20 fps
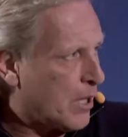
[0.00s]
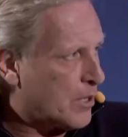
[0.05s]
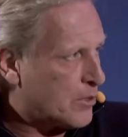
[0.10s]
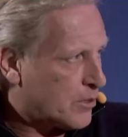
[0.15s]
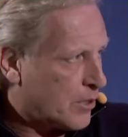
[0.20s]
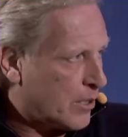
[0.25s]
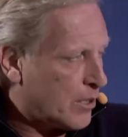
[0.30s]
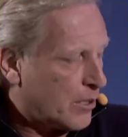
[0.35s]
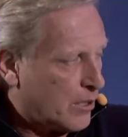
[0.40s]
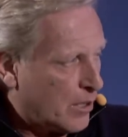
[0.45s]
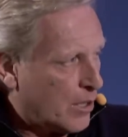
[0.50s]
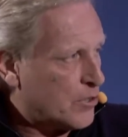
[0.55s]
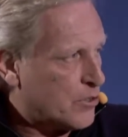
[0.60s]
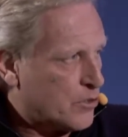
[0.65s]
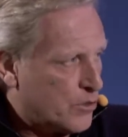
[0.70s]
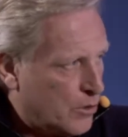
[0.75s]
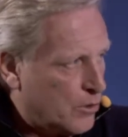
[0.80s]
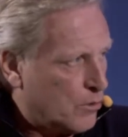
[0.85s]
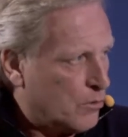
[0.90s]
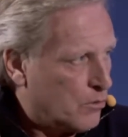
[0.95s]
pot's going to
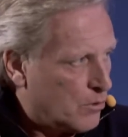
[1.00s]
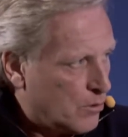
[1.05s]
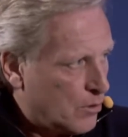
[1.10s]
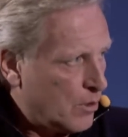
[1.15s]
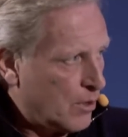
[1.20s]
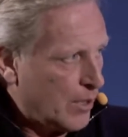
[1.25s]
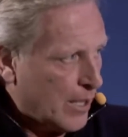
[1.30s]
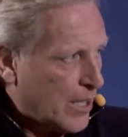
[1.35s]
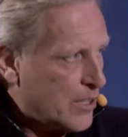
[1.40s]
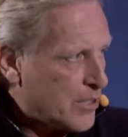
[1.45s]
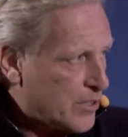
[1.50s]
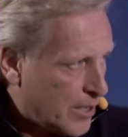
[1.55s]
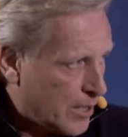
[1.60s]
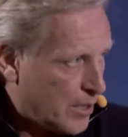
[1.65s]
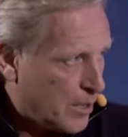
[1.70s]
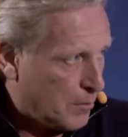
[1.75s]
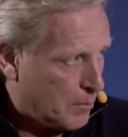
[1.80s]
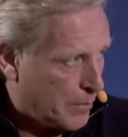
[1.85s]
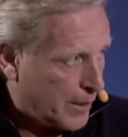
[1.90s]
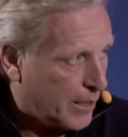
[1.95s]
cost you less
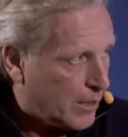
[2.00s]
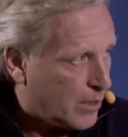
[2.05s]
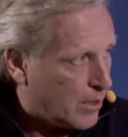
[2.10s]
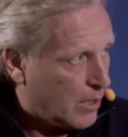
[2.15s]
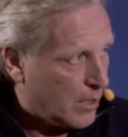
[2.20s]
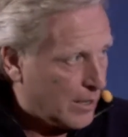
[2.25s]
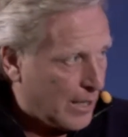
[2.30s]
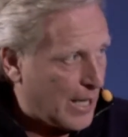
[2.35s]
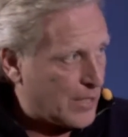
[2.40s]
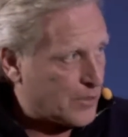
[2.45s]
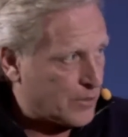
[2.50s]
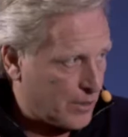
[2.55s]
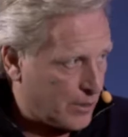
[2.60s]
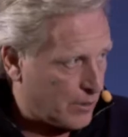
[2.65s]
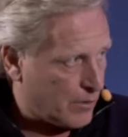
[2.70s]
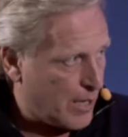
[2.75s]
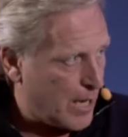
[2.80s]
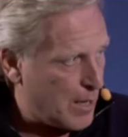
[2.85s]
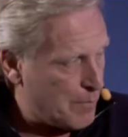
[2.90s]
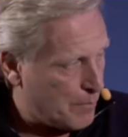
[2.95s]
than a big
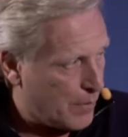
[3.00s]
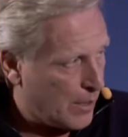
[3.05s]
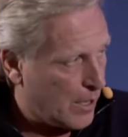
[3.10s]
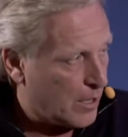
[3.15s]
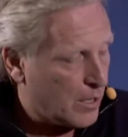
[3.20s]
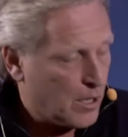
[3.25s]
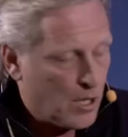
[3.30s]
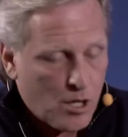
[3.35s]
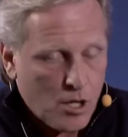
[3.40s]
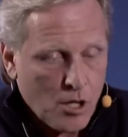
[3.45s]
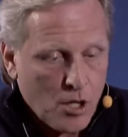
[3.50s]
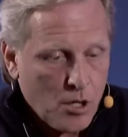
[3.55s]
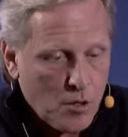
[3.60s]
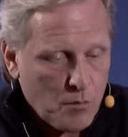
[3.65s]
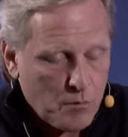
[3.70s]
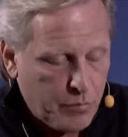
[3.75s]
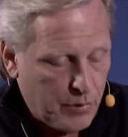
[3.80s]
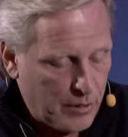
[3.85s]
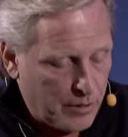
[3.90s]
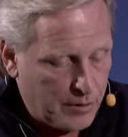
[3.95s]
Alaskan crab pot.
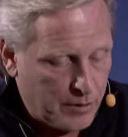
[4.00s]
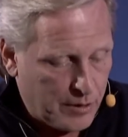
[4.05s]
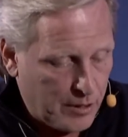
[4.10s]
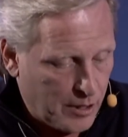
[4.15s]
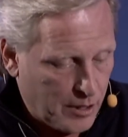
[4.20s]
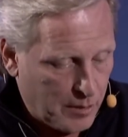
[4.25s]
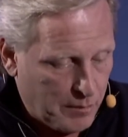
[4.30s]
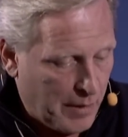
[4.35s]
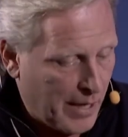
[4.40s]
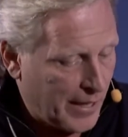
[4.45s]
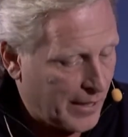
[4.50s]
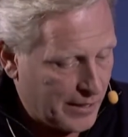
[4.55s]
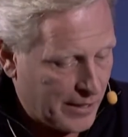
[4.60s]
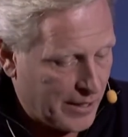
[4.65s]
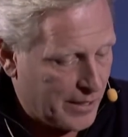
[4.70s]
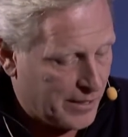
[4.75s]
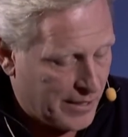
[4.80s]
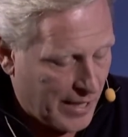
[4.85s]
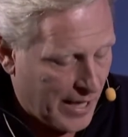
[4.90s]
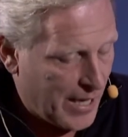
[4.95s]
But back
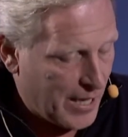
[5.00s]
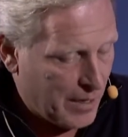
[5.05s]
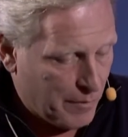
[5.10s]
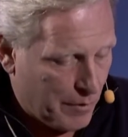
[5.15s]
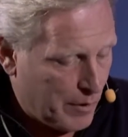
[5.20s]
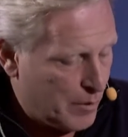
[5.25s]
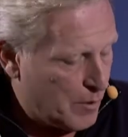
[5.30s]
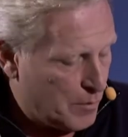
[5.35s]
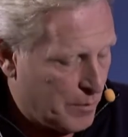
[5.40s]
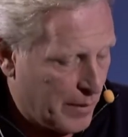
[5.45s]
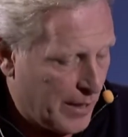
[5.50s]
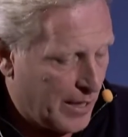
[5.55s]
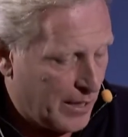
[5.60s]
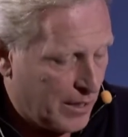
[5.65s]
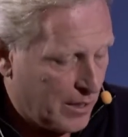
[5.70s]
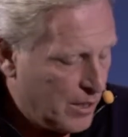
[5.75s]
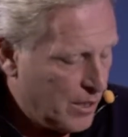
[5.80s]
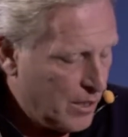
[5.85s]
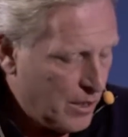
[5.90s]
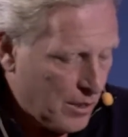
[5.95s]
in the day, we were
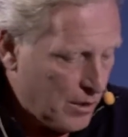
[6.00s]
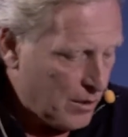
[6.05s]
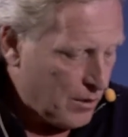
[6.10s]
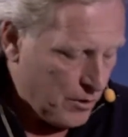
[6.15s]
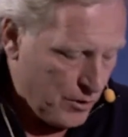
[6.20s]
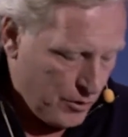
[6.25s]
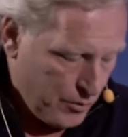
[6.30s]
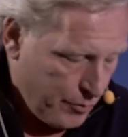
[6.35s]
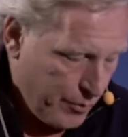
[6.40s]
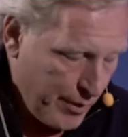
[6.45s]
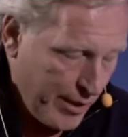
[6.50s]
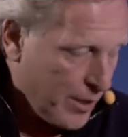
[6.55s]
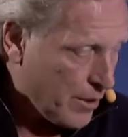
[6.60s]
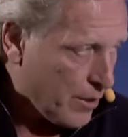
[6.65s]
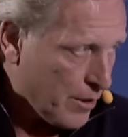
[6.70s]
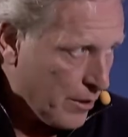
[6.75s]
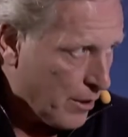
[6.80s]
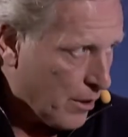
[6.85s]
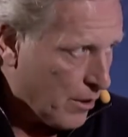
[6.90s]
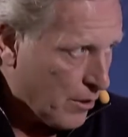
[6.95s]
paying
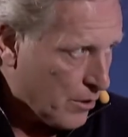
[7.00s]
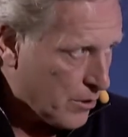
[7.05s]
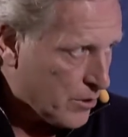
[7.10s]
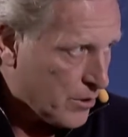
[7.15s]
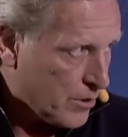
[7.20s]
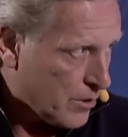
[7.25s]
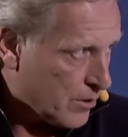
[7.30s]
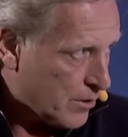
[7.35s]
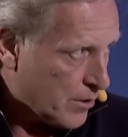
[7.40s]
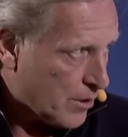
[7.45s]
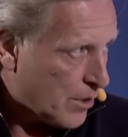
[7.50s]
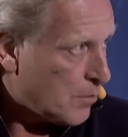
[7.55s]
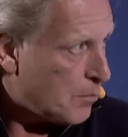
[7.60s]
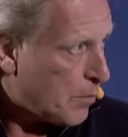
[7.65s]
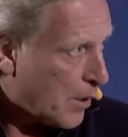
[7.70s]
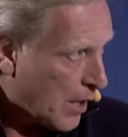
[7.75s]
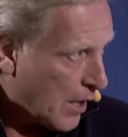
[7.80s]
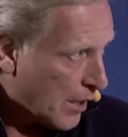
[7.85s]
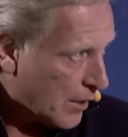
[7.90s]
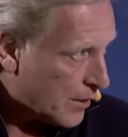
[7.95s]
$300 a
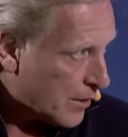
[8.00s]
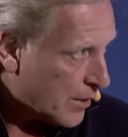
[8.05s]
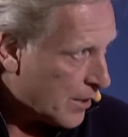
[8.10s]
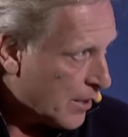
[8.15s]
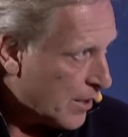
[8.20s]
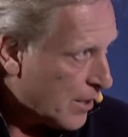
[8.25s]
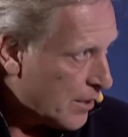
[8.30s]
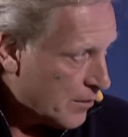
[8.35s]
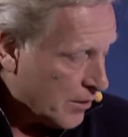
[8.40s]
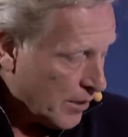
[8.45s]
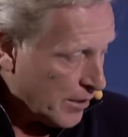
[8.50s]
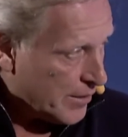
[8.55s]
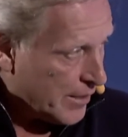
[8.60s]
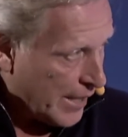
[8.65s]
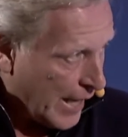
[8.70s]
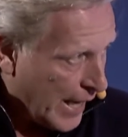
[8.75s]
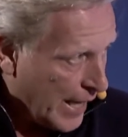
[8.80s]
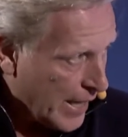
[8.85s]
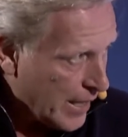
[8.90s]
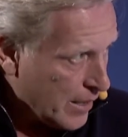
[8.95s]
pot.
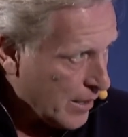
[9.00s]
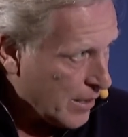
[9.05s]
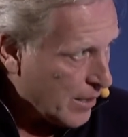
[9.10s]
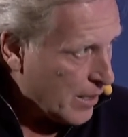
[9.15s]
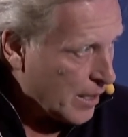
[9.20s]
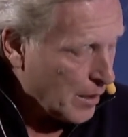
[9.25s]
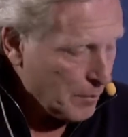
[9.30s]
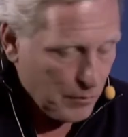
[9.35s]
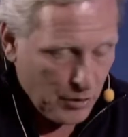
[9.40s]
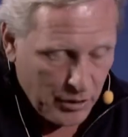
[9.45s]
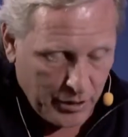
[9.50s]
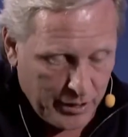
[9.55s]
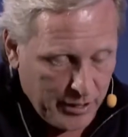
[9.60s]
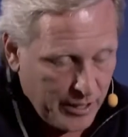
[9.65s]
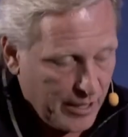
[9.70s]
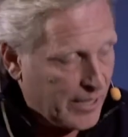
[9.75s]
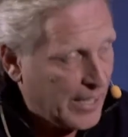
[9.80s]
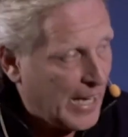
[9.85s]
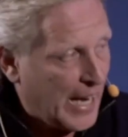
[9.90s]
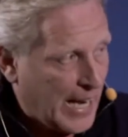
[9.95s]
Today, I'm
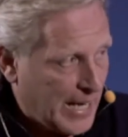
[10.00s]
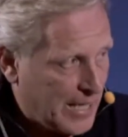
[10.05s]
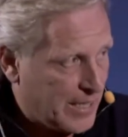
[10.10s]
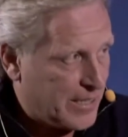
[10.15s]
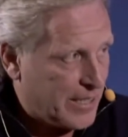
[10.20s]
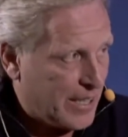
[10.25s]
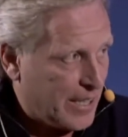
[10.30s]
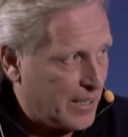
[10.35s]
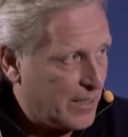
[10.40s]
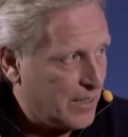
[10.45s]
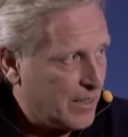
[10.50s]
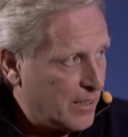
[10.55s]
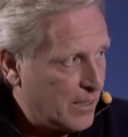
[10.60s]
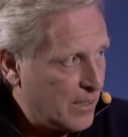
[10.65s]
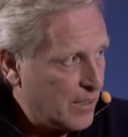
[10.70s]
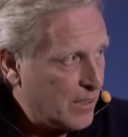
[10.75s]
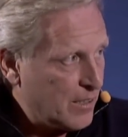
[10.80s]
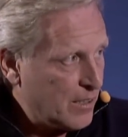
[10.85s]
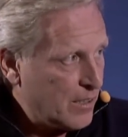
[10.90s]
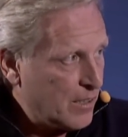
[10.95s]
looking at $1,800
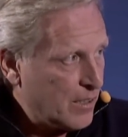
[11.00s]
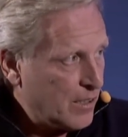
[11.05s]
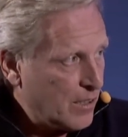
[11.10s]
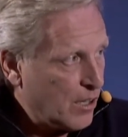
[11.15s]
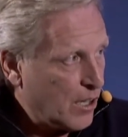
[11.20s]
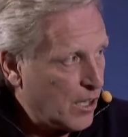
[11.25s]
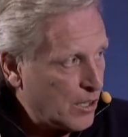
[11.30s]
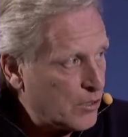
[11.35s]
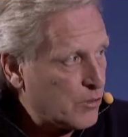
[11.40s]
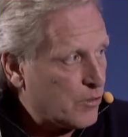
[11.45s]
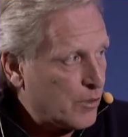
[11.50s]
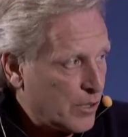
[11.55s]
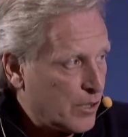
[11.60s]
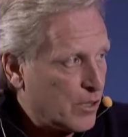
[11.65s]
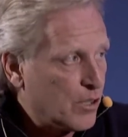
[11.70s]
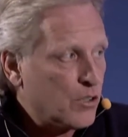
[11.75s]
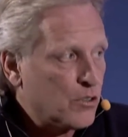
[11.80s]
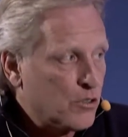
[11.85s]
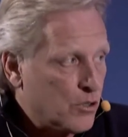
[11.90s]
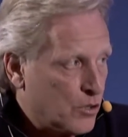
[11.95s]

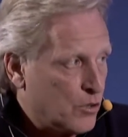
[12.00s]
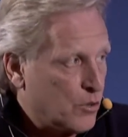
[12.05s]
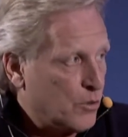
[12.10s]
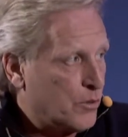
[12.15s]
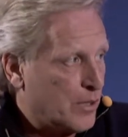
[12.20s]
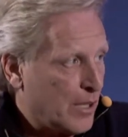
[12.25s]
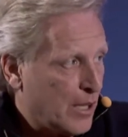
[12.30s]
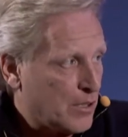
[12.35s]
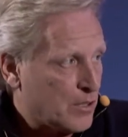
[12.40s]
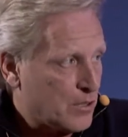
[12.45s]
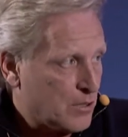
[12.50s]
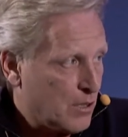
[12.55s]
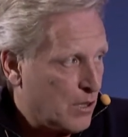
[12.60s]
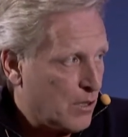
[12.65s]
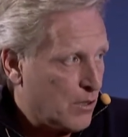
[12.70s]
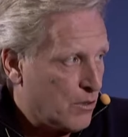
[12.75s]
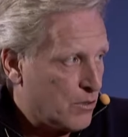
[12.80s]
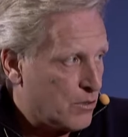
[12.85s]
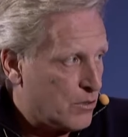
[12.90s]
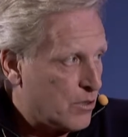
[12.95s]
to
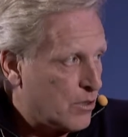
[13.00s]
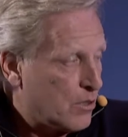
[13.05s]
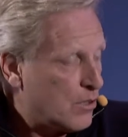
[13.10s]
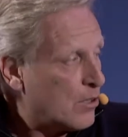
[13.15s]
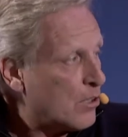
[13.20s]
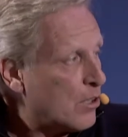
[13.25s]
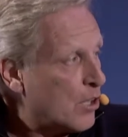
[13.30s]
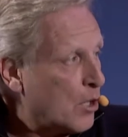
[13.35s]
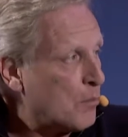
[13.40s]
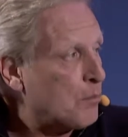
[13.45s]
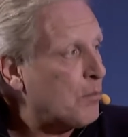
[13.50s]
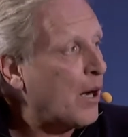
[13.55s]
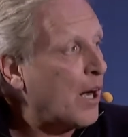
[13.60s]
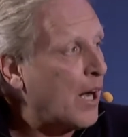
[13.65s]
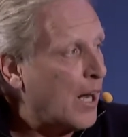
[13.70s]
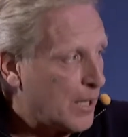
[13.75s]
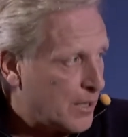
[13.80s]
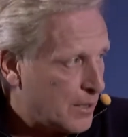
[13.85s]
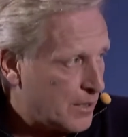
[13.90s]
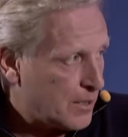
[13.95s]
$2,000 a
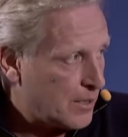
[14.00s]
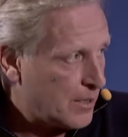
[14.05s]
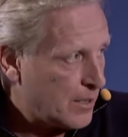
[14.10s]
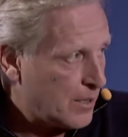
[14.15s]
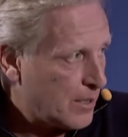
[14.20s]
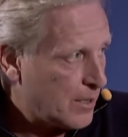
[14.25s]
pot.